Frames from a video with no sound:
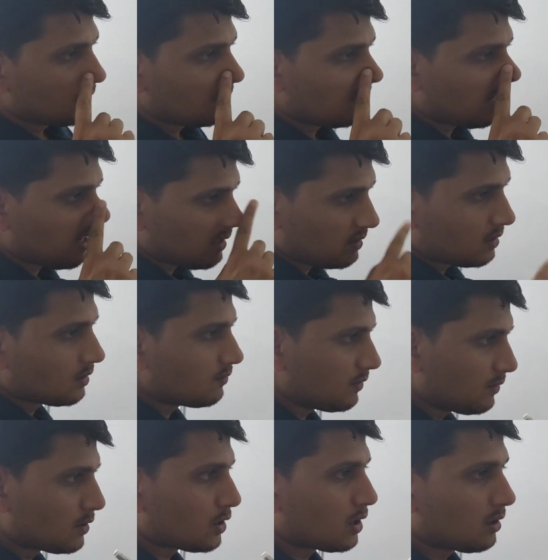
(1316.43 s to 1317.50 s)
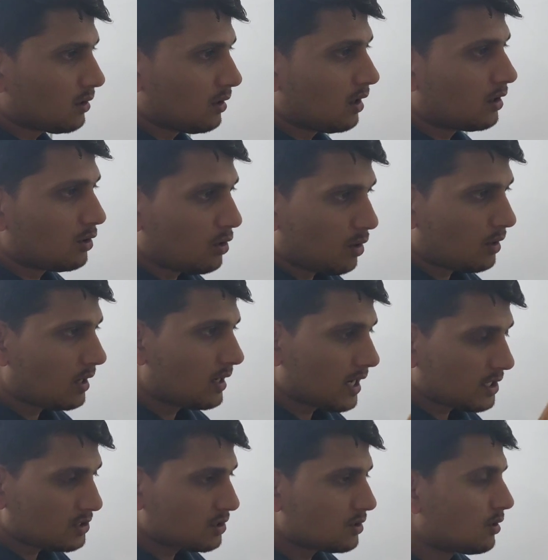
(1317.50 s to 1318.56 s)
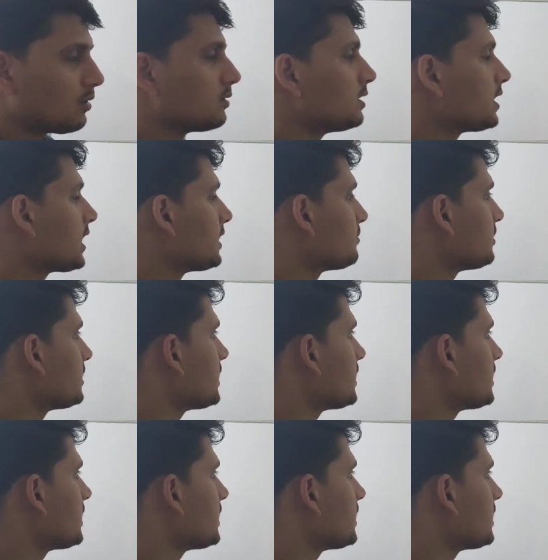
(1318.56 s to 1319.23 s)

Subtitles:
Right, we will record a lecture on the Canterbury